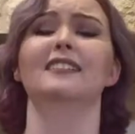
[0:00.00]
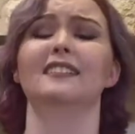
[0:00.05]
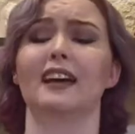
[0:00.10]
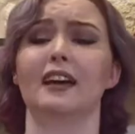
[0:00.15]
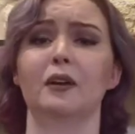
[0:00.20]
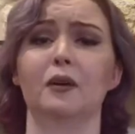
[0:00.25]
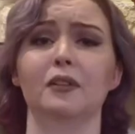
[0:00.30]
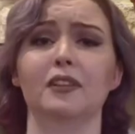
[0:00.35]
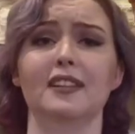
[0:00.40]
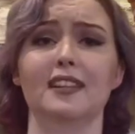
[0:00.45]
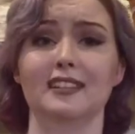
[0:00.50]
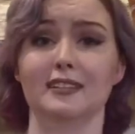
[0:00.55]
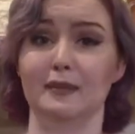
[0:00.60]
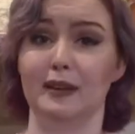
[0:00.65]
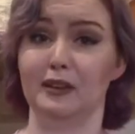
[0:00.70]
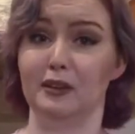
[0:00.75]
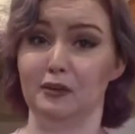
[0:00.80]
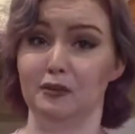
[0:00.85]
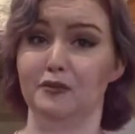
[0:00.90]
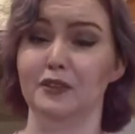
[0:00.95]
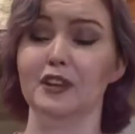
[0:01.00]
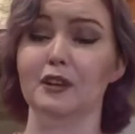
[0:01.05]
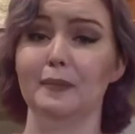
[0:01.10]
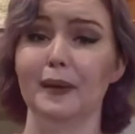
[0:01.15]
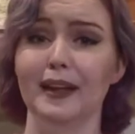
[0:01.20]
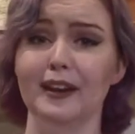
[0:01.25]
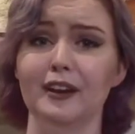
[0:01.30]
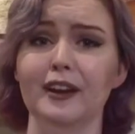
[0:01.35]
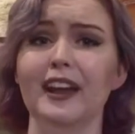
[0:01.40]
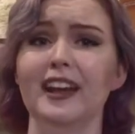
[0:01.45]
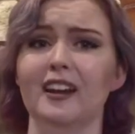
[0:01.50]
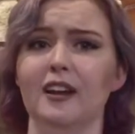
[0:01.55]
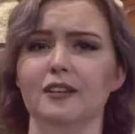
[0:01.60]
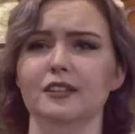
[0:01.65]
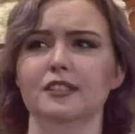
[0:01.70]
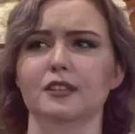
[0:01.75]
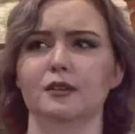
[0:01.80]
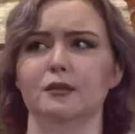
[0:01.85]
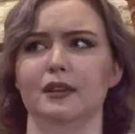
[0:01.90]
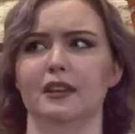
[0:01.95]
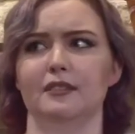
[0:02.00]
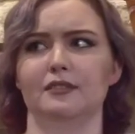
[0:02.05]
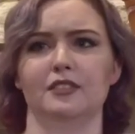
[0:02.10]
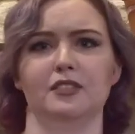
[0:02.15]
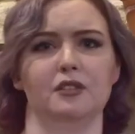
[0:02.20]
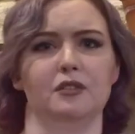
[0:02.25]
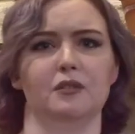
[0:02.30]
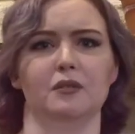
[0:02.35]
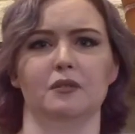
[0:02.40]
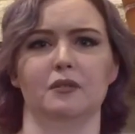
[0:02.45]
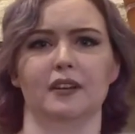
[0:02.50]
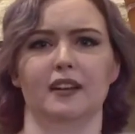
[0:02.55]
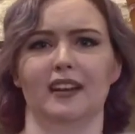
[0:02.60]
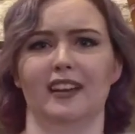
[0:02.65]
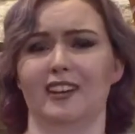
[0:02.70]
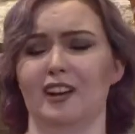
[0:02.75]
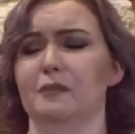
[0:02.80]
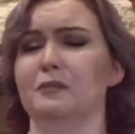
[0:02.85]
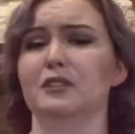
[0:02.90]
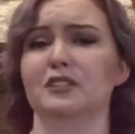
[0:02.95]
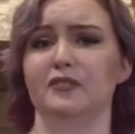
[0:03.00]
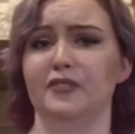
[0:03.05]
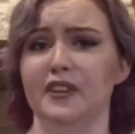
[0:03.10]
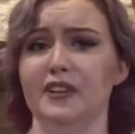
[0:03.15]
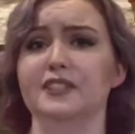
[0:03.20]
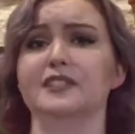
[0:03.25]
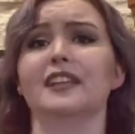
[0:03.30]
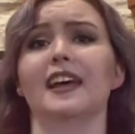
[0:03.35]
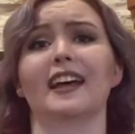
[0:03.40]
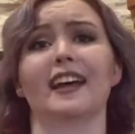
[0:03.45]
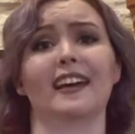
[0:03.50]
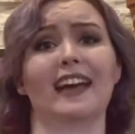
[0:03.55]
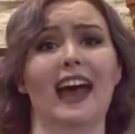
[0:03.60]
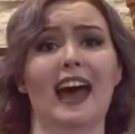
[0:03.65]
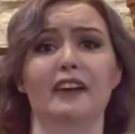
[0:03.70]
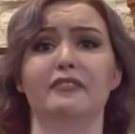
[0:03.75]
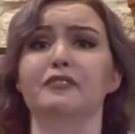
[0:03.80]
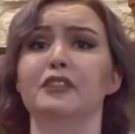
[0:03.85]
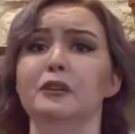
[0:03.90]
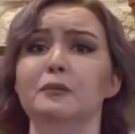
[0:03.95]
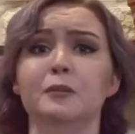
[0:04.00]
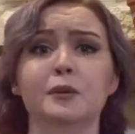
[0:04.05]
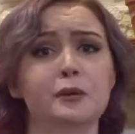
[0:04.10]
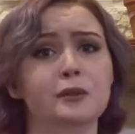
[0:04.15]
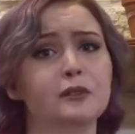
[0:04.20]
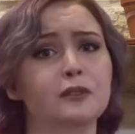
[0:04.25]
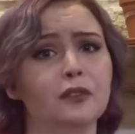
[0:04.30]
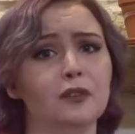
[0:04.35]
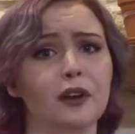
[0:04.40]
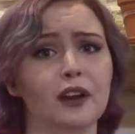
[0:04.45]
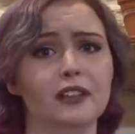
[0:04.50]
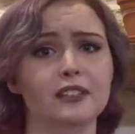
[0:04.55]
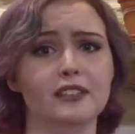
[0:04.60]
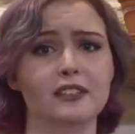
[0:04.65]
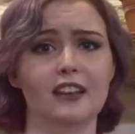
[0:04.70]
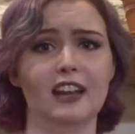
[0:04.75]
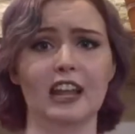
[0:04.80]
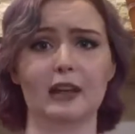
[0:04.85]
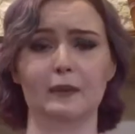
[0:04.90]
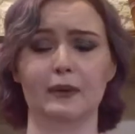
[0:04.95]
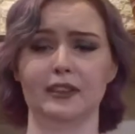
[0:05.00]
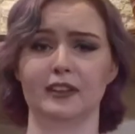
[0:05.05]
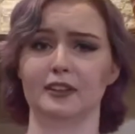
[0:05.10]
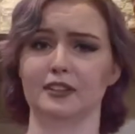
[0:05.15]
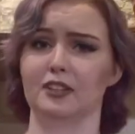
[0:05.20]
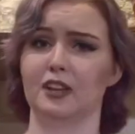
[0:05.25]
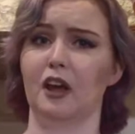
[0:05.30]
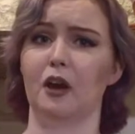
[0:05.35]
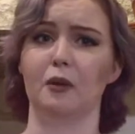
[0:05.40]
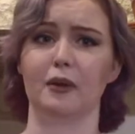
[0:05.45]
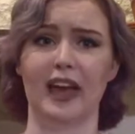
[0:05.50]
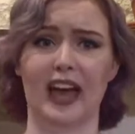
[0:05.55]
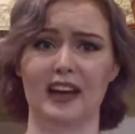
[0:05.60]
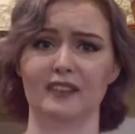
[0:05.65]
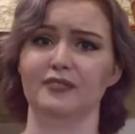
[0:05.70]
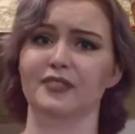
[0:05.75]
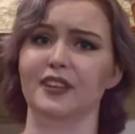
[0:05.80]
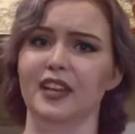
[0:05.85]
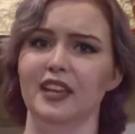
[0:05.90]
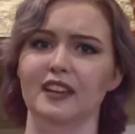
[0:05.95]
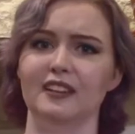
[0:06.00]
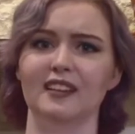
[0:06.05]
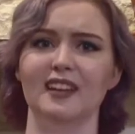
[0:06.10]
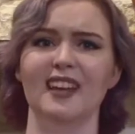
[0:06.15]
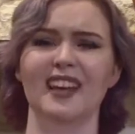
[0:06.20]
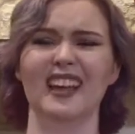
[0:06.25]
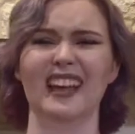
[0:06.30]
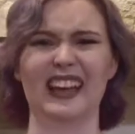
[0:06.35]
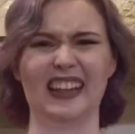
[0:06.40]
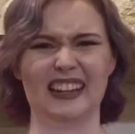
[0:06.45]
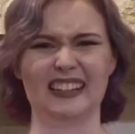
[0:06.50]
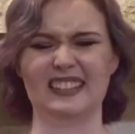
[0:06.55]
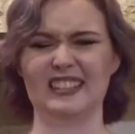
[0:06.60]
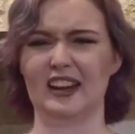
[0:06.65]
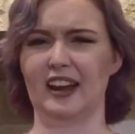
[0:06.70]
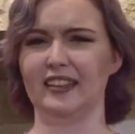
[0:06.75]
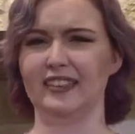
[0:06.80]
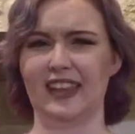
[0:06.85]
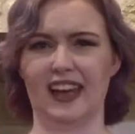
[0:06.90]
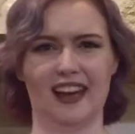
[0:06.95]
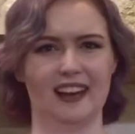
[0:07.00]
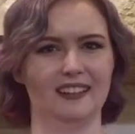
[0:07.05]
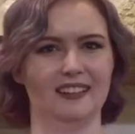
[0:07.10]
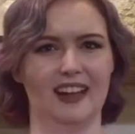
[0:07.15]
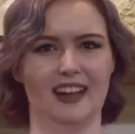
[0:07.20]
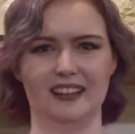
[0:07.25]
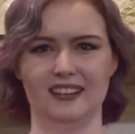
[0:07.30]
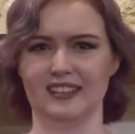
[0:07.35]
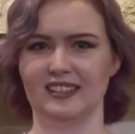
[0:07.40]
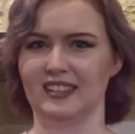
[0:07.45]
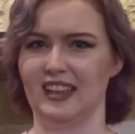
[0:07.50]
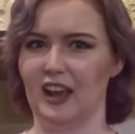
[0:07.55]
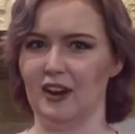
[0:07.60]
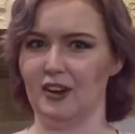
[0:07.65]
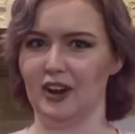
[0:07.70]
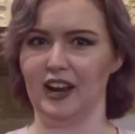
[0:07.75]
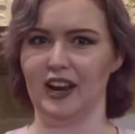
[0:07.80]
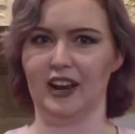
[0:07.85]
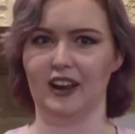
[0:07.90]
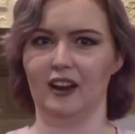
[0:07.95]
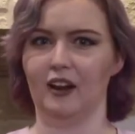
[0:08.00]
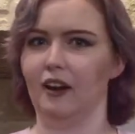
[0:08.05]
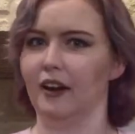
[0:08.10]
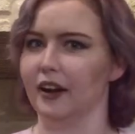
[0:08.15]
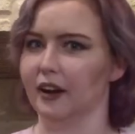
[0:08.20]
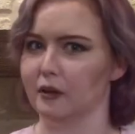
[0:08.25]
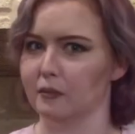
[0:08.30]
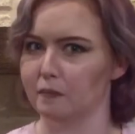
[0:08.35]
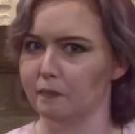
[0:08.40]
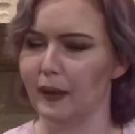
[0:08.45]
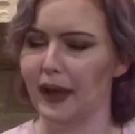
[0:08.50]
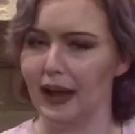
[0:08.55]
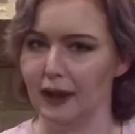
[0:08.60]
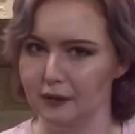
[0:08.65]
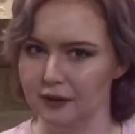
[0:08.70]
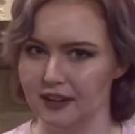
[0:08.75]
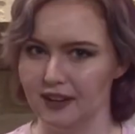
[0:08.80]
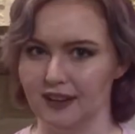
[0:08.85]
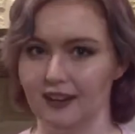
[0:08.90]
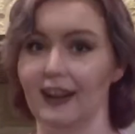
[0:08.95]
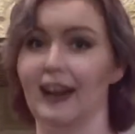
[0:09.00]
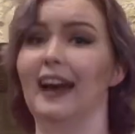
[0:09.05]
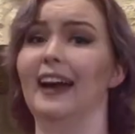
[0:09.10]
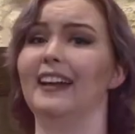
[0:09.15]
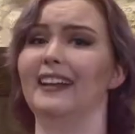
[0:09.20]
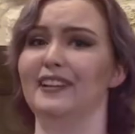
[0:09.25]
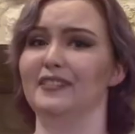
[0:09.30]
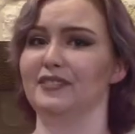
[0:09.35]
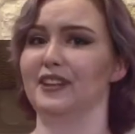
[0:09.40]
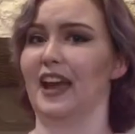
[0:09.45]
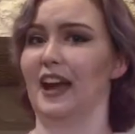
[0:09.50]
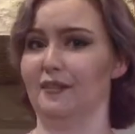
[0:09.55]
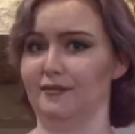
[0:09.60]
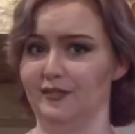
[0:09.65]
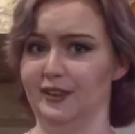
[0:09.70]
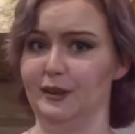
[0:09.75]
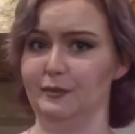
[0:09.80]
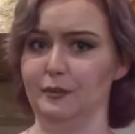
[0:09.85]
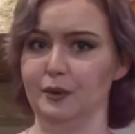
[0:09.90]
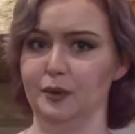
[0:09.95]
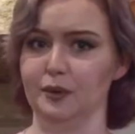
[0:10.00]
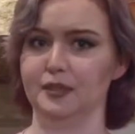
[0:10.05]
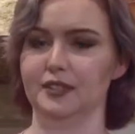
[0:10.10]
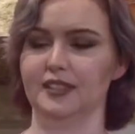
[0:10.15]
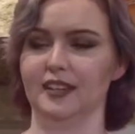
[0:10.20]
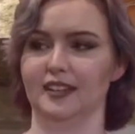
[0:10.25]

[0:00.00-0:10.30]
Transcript: Not only does it make you feel better, it also gives you, it almost feels like a caffeine boost for the rest of the day, but there's no caffeine and it's not that kind of scary, heart-pounding kind of caffeine boost.